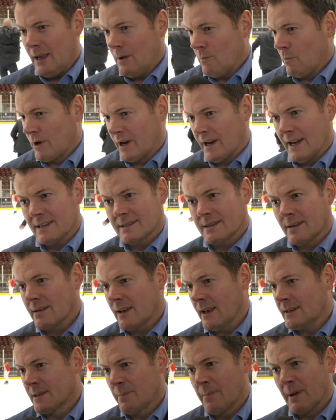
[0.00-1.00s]
what it is
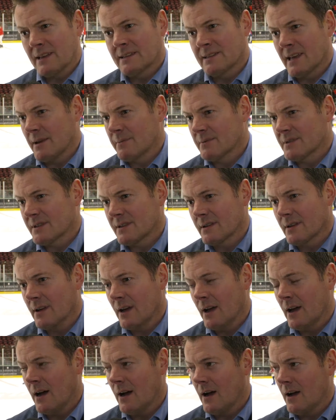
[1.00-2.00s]
as the big teams.
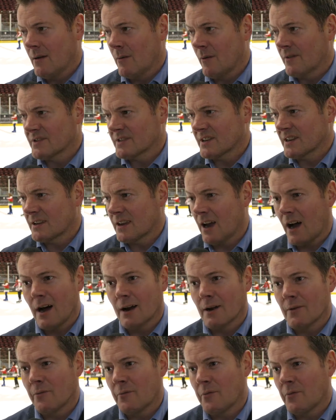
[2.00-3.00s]
Uh, obviously
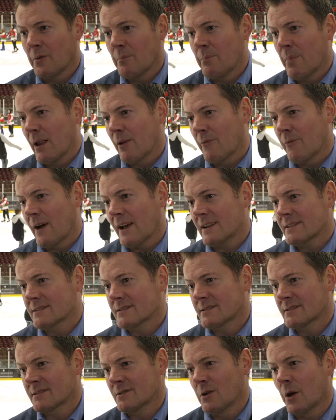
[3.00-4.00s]
Cardiff,
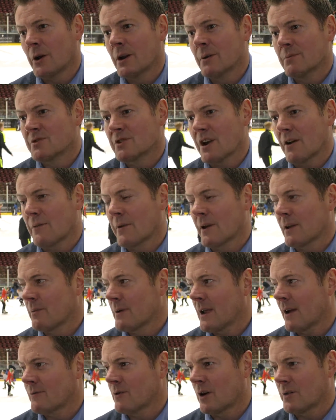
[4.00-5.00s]
Belfast, Nottingham, Sheffield.
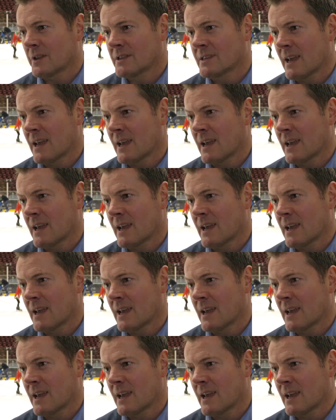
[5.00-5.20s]
We haven't got the